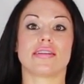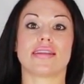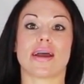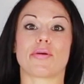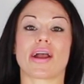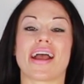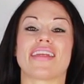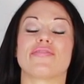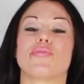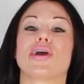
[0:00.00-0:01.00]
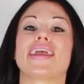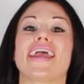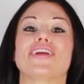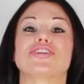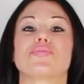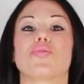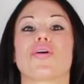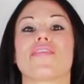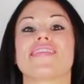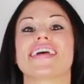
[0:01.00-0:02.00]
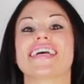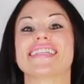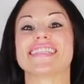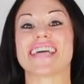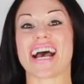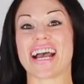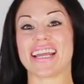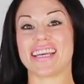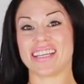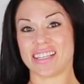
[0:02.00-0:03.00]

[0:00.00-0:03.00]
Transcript: Now we're kind of engaging more of the inside